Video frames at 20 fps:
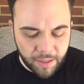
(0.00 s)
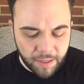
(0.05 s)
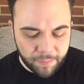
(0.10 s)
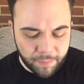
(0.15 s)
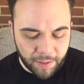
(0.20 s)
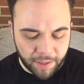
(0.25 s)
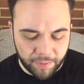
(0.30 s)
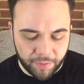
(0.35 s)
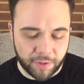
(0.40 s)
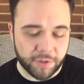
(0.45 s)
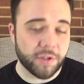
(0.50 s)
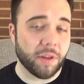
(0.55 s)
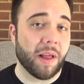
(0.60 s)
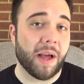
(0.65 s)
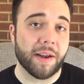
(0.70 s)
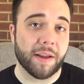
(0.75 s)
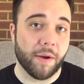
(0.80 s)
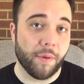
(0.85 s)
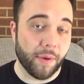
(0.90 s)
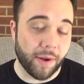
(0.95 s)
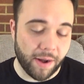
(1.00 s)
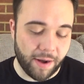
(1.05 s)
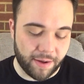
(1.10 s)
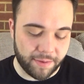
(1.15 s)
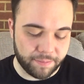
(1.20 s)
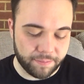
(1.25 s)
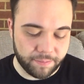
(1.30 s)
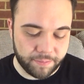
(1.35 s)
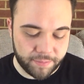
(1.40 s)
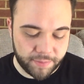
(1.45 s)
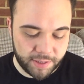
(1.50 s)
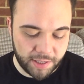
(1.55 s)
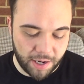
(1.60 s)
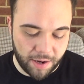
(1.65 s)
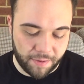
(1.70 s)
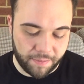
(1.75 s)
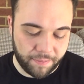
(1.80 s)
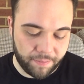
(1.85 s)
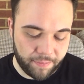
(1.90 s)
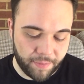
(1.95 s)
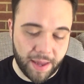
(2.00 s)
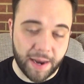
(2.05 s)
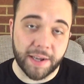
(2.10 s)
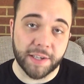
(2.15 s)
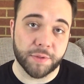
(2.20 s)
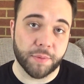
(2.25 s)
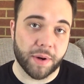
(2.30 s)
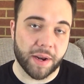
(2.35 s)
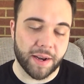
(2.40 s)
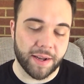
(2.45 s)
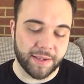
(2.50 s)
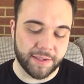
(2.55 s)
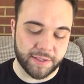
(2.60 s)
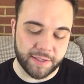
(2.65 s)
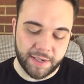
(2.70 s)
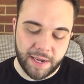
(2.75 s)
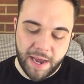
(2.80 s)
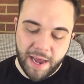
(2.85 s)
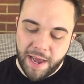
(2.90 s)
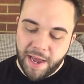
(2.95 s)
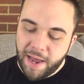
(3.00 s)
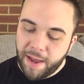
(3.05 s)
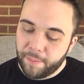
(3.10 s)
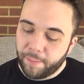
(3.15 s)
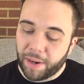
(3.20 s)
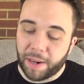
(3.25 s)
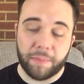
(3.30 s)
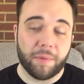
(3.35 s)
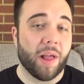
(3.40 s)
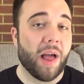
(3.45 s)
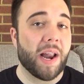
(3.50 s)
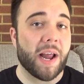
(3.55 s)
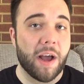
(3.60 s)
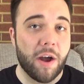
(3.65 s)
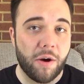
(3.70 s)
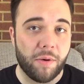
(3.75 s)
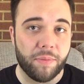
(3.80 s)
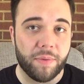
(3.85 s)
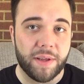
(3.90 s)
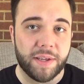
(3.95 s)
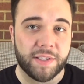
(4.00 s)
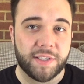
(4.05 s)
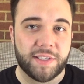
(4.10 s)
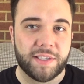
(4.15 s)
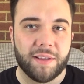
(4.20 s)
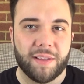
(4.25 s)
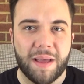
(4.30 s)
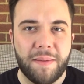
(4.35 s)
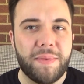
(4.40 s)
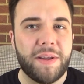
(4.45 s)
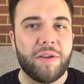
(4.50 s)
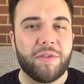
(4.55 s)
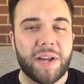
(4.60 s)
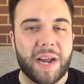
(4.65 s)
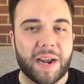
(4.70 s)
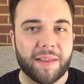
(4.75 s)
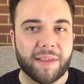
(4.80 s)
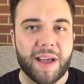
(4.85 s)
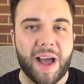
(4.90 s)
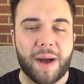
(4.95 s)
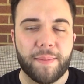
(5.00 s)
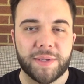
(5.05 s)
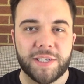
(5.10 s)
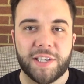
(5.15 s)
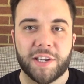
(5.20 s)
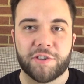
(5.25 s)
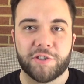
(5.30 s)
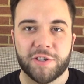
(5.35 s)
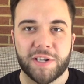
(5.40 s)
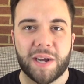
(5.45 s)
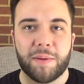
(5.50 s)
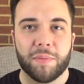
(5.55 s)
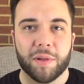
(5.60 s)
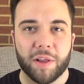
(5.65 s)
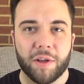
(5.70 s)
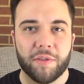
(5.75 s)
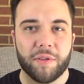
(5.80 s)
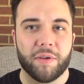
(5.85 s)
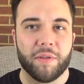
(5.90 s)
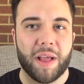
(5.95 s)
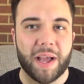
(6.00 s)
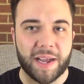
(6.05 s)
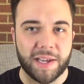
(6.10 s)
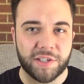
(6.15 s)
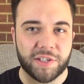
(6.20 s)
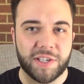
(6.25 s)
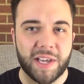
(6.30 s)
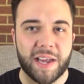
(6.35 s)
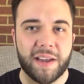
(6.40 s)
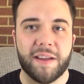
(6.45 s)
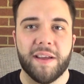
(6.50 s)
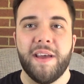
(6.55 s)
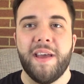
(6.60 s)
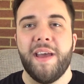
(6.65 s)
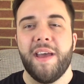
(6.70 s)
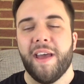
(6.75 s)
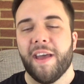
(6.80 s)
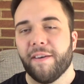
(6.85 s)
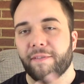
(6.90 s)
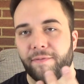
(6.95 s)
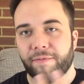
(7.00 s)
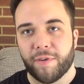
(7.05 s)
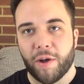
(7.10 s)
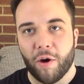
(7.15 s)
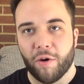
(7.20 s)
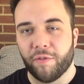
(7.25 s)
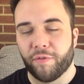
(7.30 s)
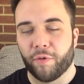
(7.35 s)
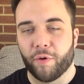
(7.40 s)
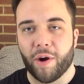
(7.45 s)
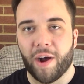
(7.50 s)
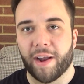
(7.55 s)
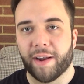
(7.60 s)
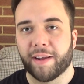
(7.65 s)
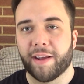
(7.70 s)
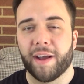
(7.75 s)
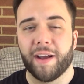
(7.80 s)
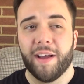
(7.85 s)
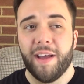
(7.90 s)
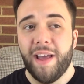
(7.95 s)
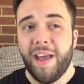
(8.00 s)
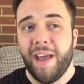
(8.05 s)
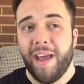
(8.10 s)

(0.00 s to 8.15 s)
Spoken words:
But there's a lot going on. So, that is what it is. But I'm glad I own this. Let me know down in the comment section down below, though, like I said, if Code Veronica